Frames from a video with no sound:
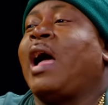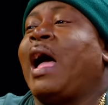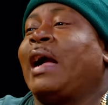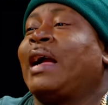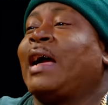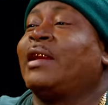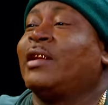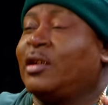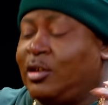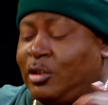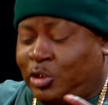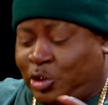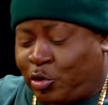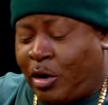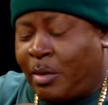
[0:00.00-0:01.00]
I got in a
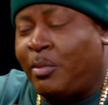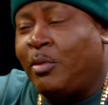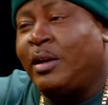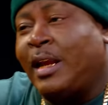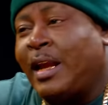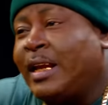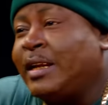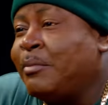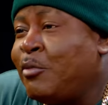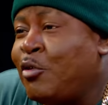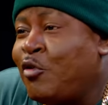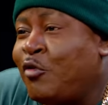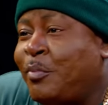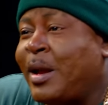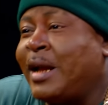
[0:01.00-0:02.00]
little trouble and I had to
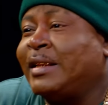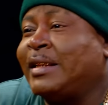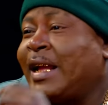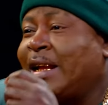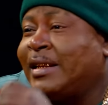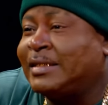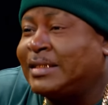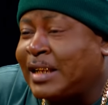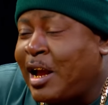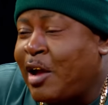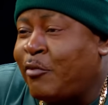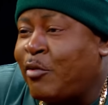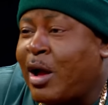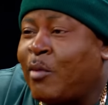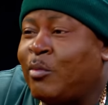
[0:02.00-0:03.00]
move back down
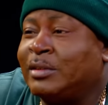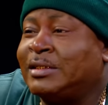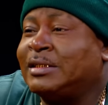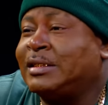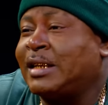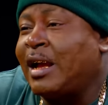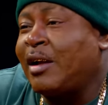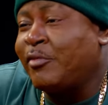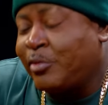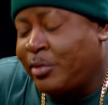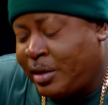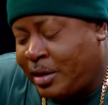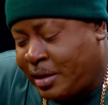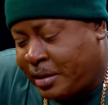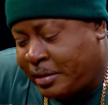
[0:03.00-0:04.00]
south where I went to
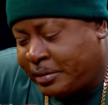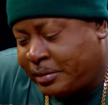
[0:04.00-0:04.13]
Southridge.